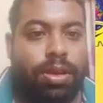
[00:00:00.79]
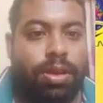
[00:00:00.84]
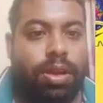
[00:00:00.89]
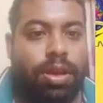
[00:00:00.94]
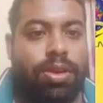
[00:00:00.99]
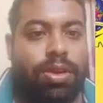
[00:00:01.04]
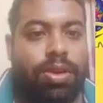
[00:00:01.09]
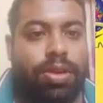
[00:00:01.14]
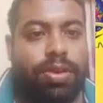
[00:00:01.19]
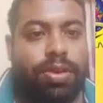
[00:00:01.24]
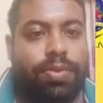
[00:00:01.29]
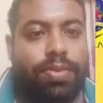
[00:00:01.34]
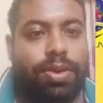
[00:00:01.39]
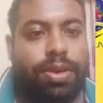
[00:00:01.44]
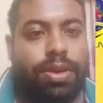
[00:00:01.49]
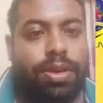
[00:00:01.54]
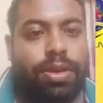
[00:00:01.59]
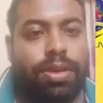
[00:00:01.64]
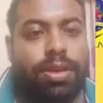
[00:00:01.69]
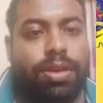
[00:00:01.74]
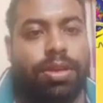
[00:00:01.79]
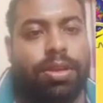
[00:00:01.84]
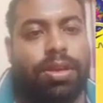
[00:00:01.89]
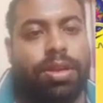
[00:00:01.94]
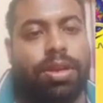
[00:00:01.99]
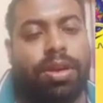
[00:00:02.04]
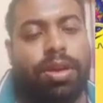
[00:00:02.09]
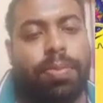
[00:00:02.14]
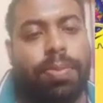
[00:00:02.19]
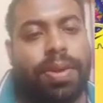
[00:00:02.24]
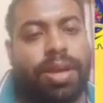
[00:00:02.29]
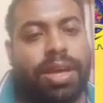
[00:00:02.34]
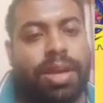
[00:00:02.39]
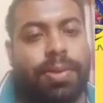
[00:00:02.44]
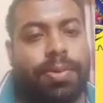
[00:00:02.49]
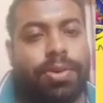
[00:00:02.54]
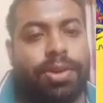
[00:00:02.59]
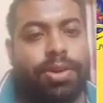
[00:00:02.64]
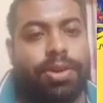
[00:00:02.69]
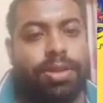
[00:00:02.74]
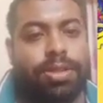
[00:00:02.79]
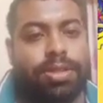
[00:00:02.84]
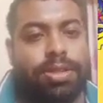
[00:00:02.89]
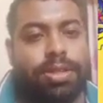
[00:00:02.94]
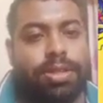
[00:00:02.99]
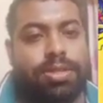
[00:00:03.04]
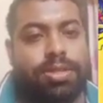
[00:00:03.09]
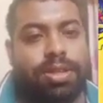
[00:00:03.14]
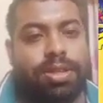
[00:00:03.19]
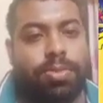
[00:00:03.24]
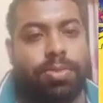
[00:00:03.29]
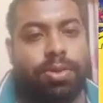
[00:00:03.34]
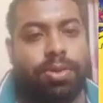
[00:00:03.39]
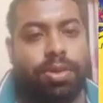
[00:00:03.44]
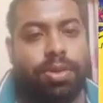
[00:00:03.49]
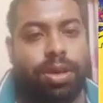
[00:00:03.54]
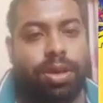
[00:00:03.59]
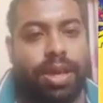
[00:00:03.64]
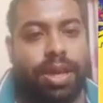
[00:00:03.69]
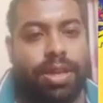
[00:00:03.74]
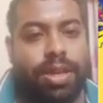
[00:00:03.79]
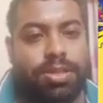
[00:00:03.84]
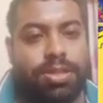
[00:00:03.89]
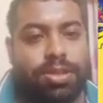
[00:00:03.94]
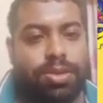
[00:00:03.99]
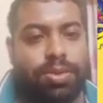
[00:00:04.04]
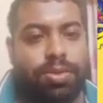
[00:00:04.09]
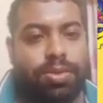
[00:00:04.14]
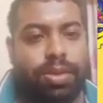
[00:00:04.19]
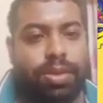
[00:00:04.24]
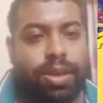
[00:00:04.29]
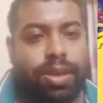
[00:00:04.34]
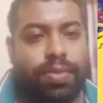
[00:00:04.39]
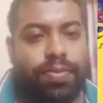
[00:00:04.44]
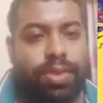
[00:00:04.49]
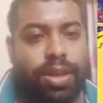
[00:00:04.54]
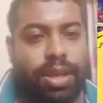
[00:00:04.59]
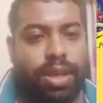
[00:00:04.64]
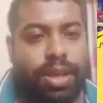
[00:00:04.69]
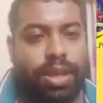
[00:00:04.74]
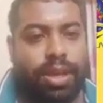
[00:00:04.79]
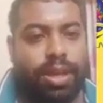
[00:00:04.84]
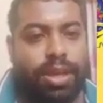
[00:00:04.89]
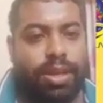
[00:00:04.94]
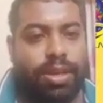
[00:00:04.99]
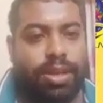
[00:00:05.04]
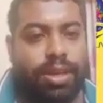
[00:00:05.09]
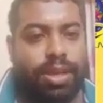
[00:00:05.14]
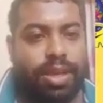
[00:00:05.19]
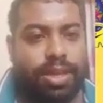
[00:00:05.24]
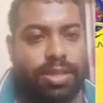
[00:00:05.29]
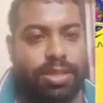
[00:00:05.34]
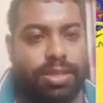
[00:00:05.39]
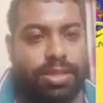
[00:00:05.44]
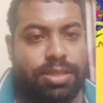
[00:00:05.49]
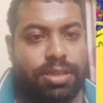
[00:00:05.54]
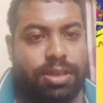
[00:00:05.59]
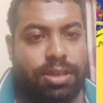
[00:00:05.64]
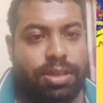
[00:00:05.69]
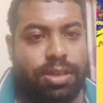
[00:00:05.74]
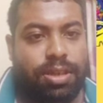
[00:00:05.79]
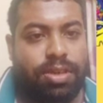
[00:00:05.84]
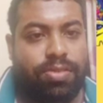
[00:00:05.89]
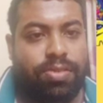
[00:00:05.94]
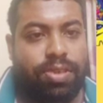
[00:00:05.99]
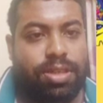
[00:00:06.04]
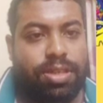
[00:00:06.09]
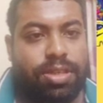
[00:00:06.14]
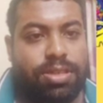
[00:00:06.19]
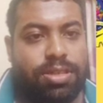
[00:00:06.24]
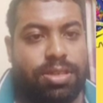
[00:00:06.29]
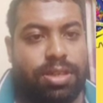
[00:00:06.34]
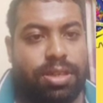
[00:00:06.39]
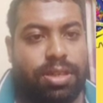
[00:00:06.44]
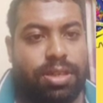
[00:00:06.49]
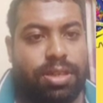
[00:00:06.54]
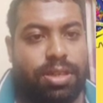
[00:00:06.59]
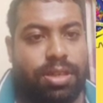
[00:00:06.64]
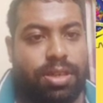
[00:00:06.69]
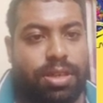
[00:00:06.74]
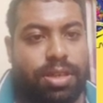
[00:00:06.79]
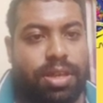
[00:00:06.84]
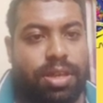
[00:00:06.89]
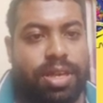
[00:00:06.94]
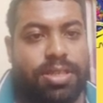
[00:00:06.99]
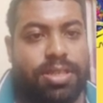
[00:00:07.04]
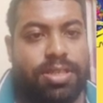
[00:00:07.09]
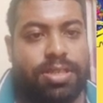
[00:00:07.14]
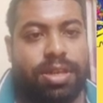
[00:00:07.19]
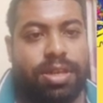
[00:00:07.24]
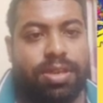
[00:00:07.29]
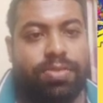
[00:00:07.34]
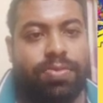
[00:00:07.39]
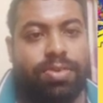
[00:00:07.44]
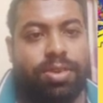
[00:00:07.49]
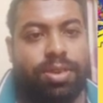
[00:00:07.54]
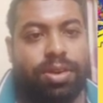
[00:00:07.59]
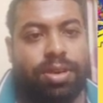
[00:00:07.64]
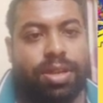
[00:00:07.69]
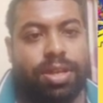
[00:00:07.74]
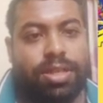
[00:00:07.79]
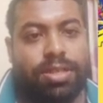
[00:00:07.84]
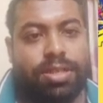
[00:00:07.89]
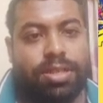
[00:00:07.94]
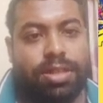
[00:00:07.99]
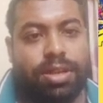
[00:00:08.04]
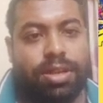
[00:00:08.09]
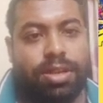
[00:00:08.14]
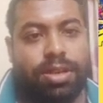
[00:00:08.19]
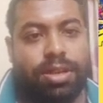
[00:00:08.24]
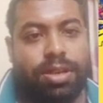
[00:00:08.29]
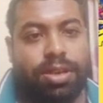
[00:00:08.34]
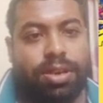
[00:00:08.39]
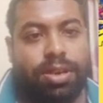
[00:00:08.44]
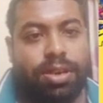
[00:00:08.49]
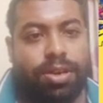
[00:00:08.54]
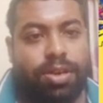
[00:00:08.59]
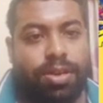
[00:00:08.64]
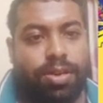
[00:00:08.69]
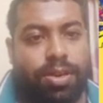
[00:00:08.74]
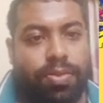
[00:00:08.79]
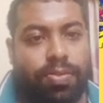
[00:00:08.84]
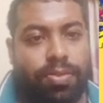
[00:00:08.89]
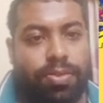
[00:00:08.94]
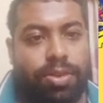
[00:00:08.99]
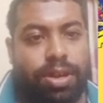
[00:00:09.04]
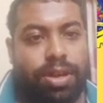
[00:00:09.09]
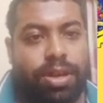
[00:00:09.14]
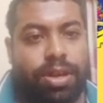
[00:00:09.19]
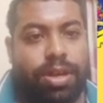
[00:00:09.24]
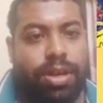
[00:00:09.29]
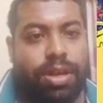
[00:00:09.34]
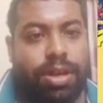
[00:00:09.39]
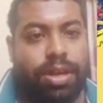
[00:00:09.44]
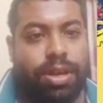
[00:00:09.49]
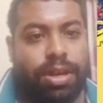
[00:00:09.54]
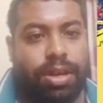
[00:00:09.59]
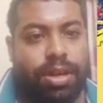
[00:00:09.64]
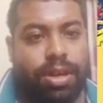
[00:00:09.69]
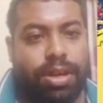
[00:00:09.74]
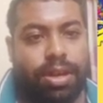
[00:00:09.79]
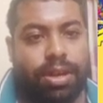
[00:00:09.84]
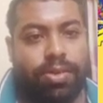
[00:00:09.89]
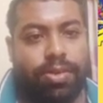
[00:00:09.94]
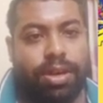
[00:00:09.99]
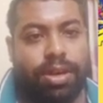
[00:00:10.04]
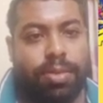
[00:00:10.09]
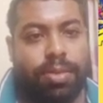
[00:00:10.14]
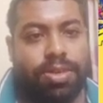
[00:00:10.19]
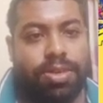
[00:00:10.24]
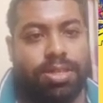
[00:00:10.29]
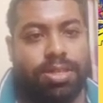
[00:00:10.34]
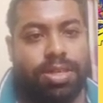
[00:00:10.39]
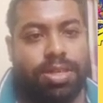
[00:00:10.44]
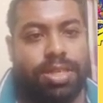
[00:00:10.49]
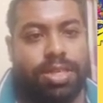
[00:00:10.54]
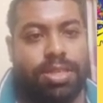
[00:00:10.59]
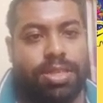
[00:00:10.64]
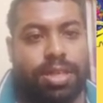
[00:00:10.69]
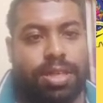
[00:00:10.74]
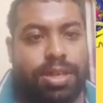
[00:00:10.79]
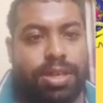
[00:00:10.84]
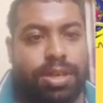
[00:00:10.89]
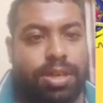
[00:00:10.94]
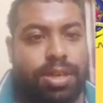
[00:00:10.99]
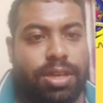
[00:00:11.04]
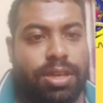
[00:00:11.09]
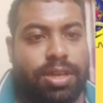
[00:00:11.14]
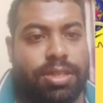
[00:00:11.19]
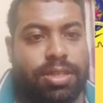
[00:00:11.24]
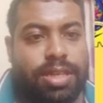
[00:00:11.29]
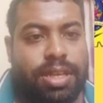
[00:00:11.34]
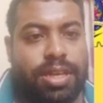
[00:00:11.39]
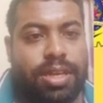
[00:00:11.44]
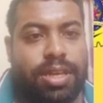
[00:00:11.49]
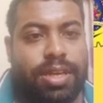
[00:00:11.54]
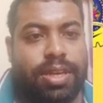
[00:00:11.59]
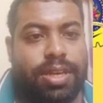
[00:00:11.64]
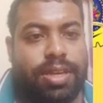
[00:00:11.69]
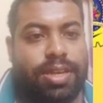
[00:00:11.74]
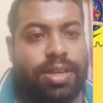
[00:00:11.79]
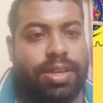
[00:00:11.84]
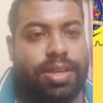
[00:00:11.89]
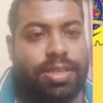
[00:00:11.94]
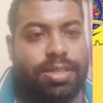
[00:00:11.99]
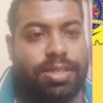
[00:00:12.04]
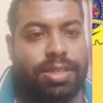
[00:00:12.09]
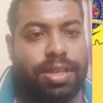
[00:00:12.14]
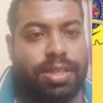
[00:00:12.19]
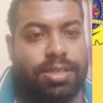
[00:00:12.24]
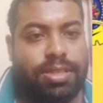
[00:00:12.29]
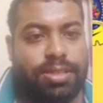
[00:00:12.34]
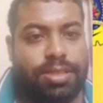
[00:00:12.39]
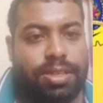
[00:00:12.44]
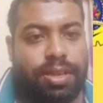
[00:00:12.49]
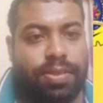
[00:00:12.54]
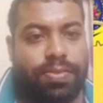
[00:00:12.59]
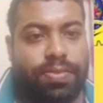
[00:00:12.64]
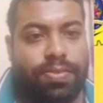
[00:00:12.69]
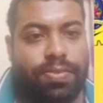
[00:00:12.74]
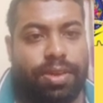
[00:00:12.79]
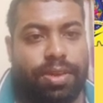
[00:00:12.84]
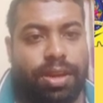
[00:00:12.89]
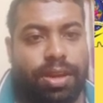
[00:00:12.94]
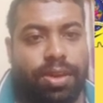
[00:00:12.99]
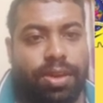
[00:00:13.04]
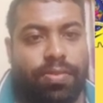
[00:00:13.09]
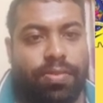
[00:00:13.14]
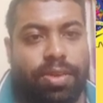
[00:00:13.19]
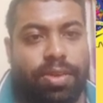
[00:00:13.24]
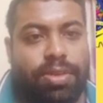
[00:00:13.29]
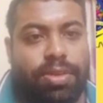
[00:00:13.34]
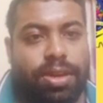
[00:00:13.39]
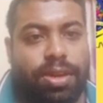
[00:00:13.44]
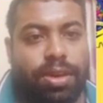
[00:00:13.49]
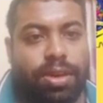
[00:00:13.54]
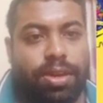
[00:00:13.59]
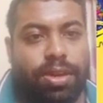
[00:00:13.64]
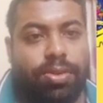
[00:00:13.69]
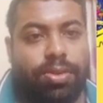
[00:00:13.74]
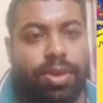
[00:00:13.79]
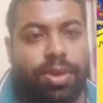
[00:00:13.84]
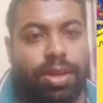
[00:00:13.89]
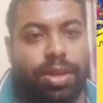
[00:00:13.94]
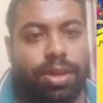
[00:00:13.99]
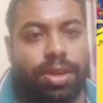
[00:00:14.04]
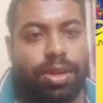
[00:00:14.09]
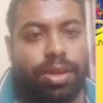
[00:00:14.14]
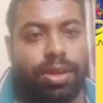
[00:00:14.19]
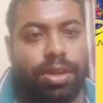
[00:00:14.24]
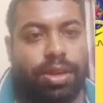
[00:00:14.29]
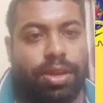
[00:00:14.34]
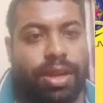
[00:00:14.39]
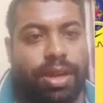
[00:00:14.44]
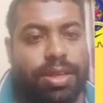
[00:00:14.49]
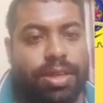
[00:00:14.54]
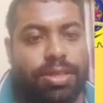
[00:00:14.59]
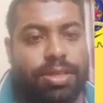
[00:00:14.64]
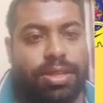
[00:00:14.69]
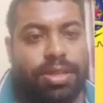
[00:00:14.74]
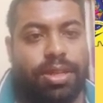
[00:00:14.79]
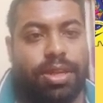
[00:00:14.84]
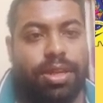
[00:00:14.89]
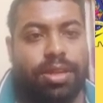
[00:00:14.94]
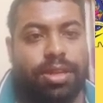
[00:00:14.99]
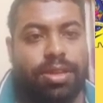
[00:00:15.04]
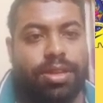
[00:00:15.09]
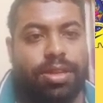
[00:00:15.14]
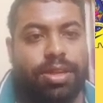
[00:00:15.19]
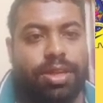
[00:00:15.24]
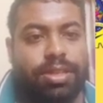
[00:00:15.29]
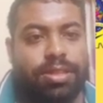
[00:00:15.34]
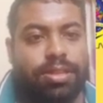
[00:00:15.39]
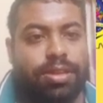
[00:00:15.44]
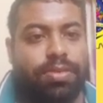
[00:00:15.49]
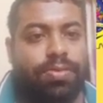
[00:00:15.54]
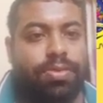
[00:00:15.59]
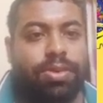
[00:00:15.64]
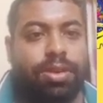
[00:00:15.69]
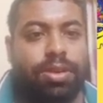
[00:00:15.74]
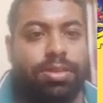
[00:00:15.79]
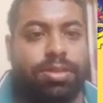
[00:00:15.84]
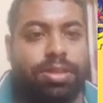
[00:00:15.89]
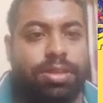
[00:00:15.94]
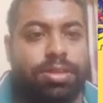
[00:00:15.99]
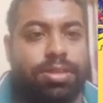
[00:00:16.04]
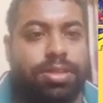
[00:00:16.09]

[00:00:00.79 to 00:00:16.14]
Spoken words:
Hello everyone. The topic I am going to discuss is about ISO, FDA and Gras, which is International Standard for Organization Food and Drug Administration, generally recognized as safe, from the unit National and International Food Laws and